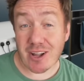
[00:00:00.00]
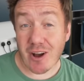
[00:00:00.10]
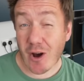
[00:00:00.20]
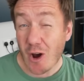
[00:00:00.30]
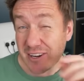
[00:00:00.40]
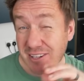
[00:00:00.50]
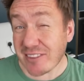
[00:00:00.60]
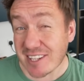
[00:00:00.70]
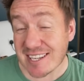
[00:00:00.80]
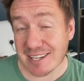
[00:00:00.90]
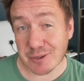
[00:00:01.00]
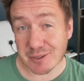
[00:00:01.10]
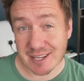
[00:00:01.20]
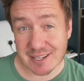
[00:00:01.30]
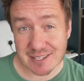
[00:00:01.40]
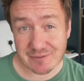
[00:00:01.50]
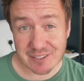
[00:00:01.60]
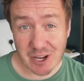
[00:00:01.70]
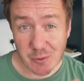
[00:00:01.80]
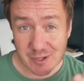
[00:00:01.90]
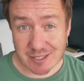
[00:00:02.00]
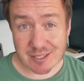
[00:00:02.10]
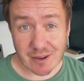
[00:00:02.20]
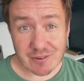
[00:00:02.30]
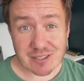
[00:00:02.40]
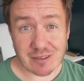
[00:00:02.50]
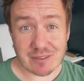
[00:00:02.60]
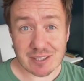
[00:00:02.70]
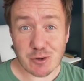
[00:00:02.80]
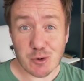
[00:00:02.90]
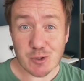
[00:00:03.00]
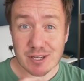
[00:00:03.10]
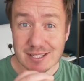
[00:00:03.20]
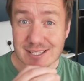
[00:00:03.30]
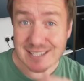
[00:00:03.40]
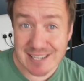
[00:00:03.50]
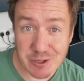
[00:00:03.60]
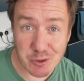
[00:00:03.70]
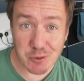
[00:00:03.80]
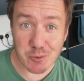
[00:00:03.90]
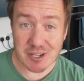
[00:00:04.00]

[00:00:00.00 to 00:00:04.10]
start. On another TikTok tasting video, we discovered something called a snickle,